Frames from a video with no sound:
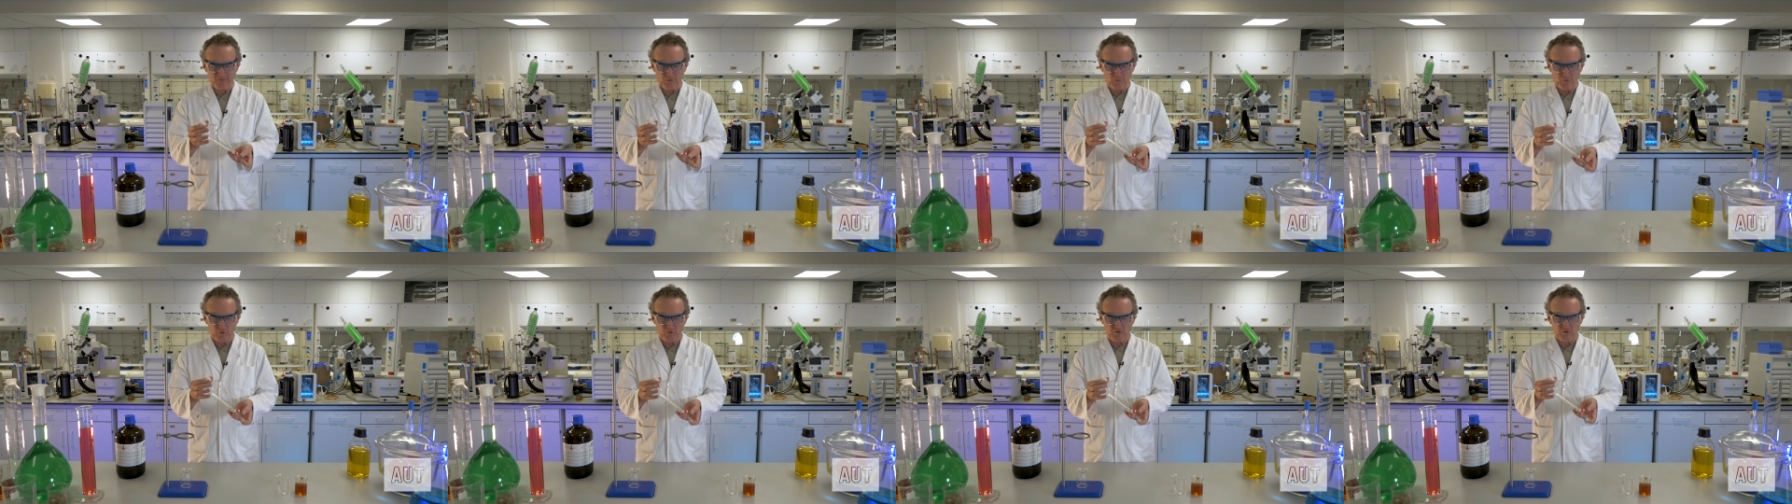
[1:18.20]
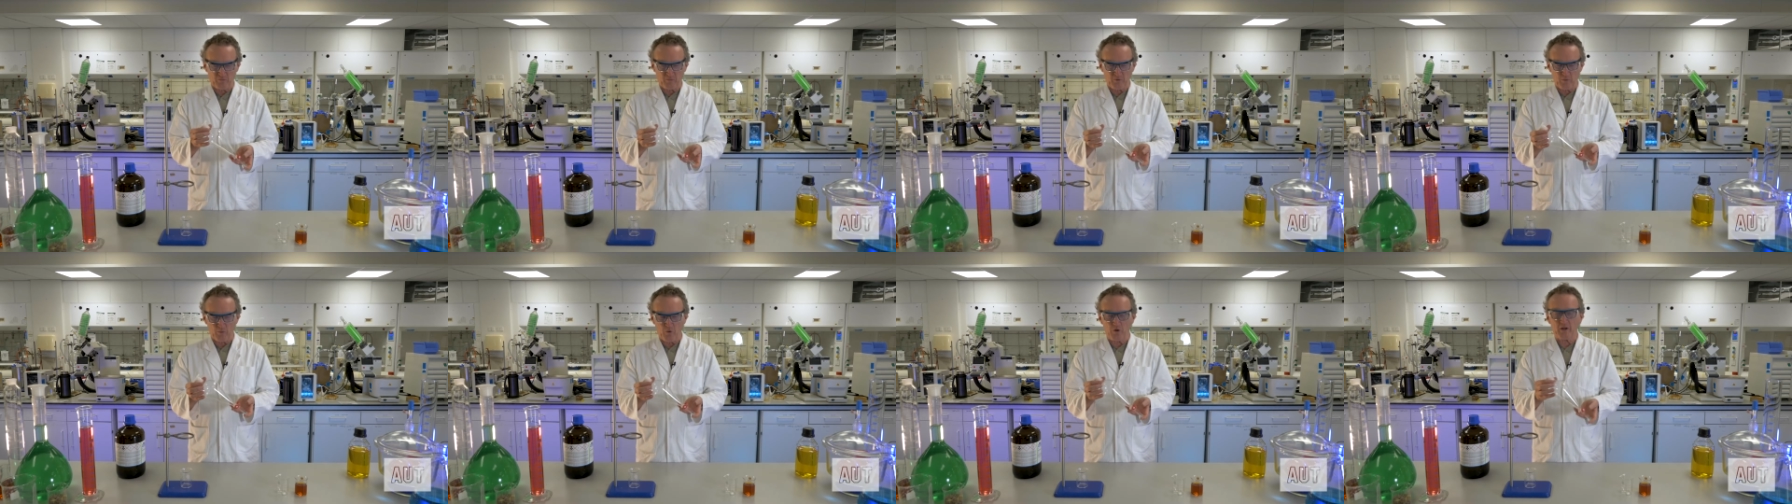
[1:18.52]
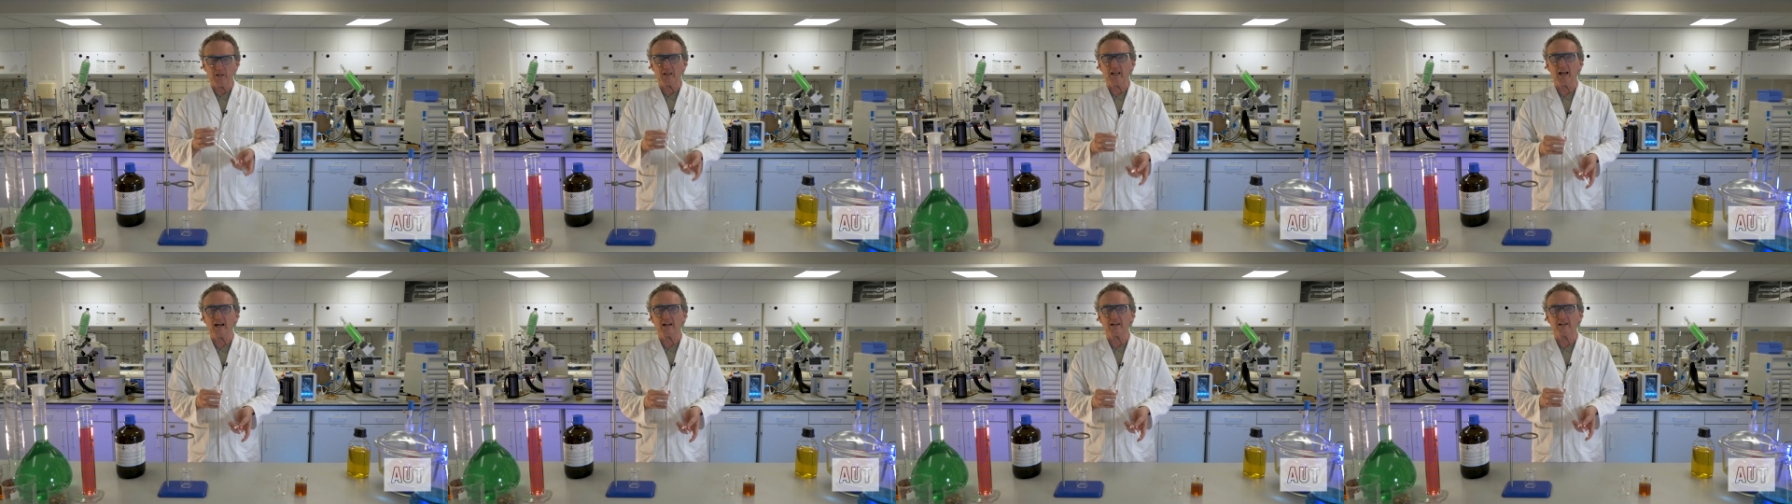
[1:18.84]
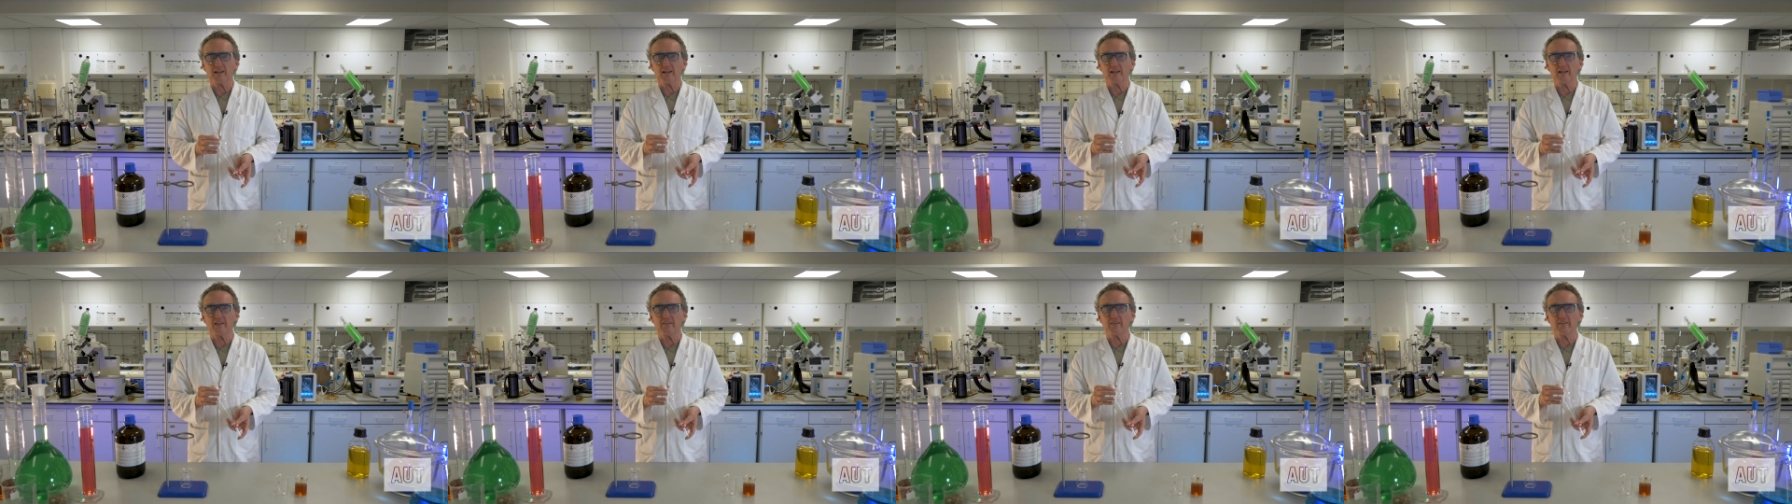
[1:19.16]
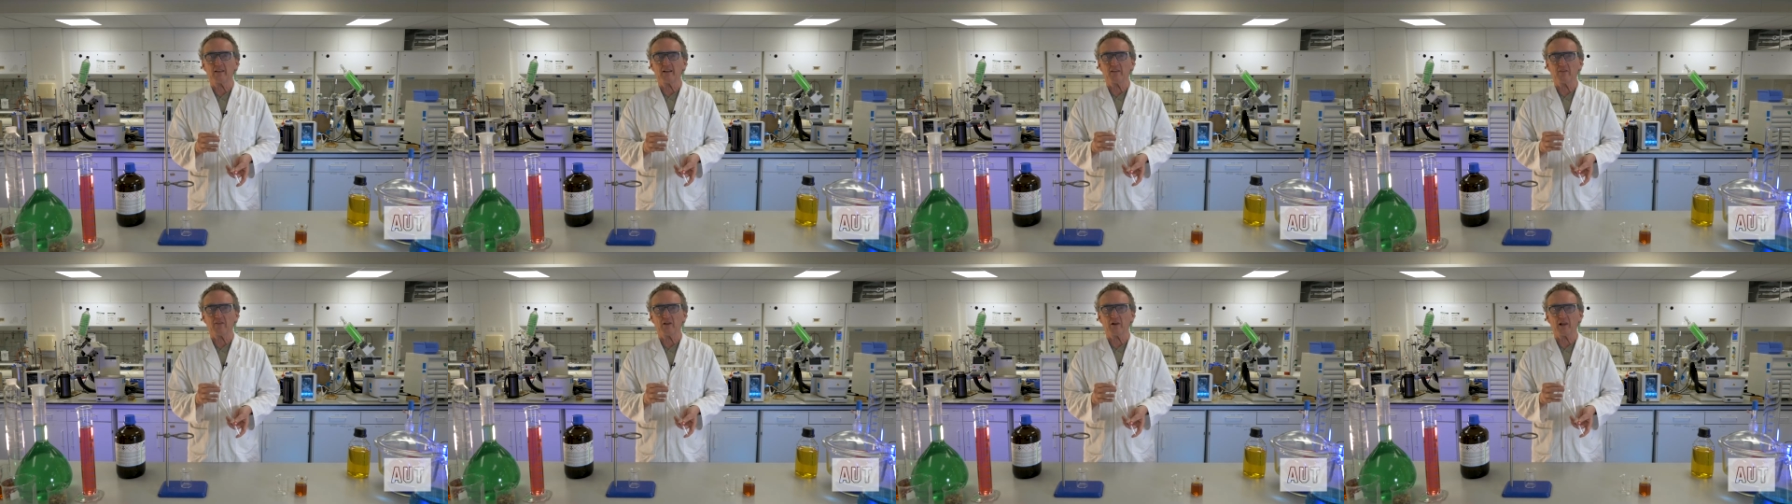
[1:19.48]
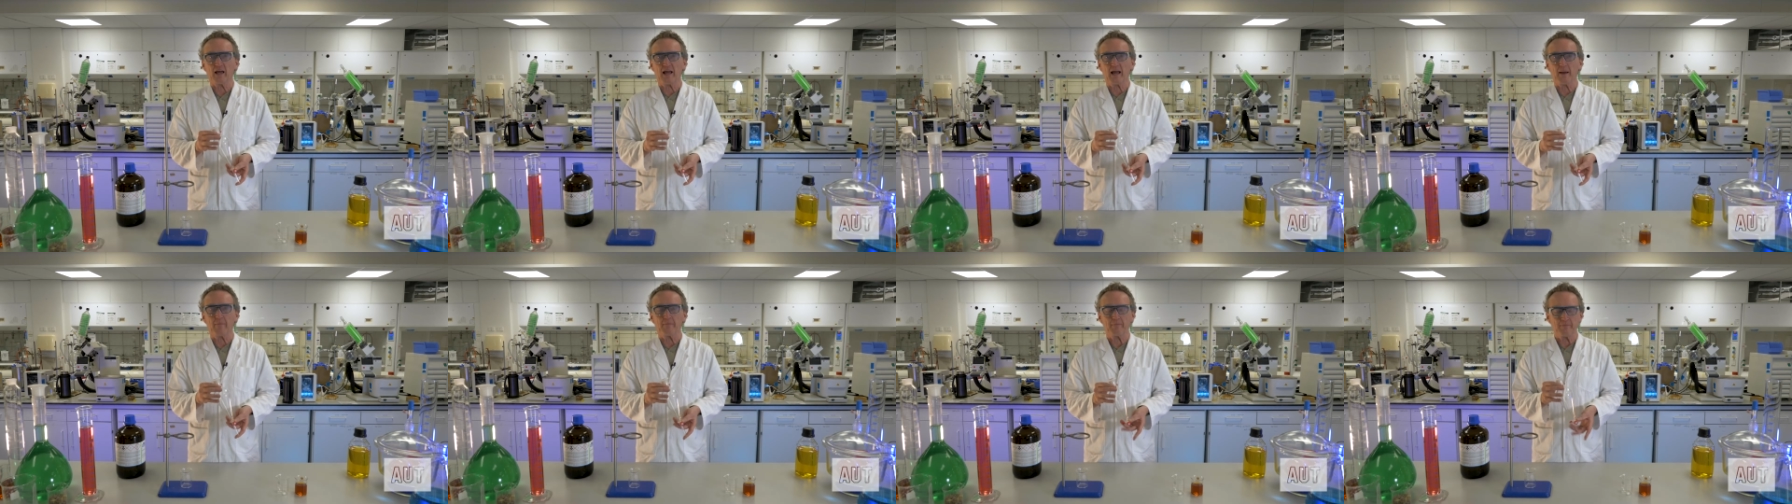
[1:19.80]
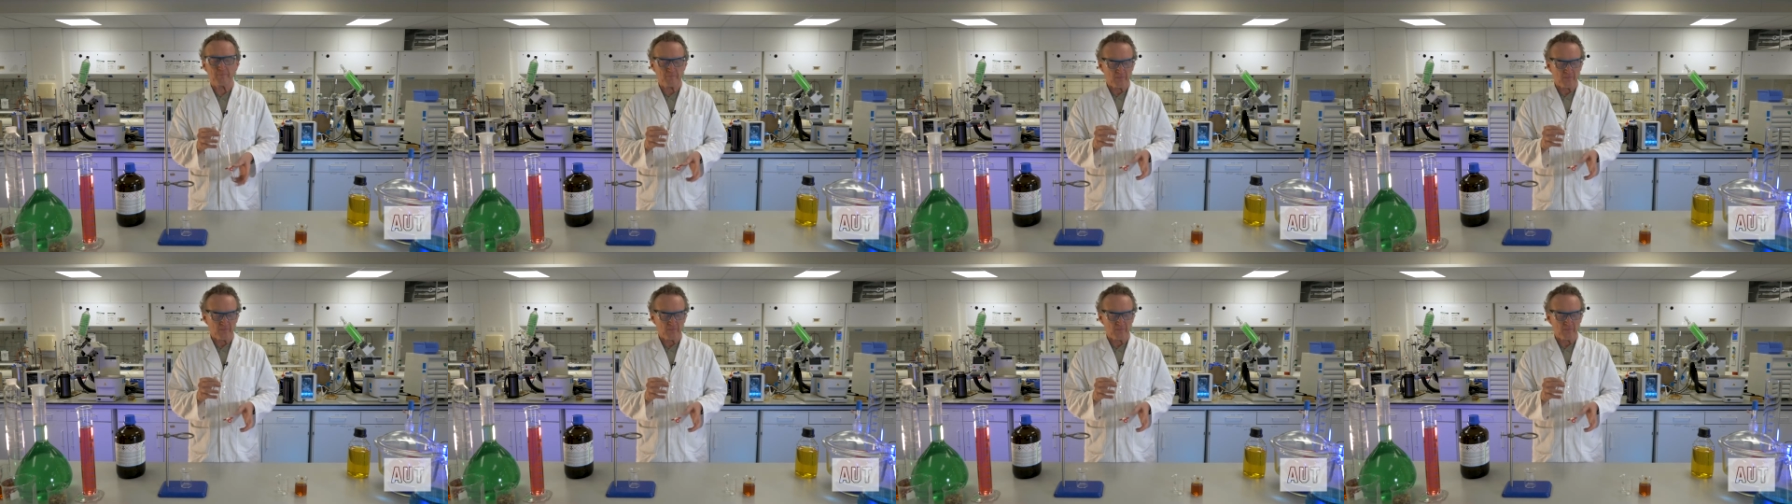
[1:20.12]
we'll just be working out in the lab.